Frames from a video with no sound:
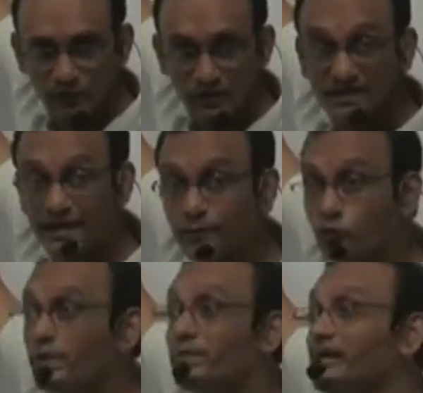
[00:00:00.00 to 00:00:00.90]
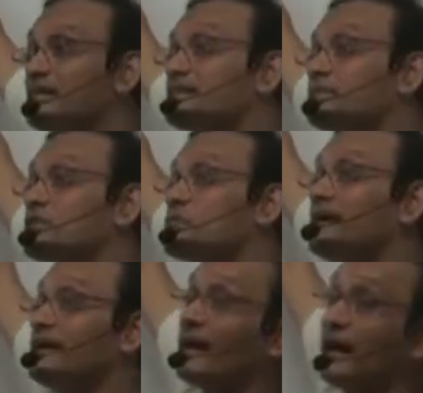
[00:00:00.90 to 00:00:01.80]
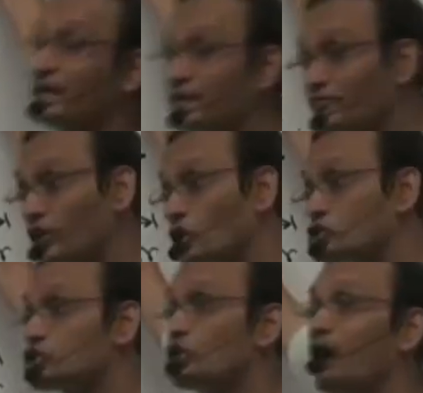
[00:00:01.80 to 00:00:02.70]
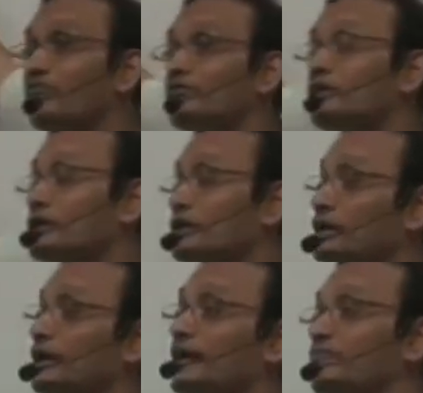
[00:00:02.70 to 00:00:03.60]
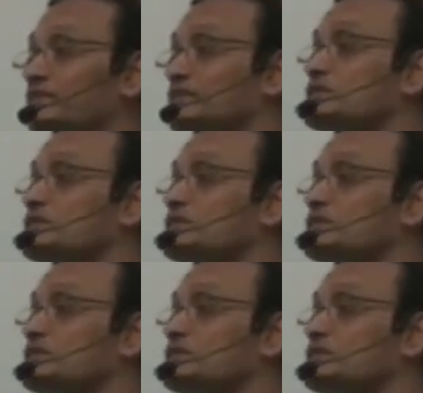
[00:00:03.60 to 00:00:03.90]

Seem to be means it must be relative velocity of rain with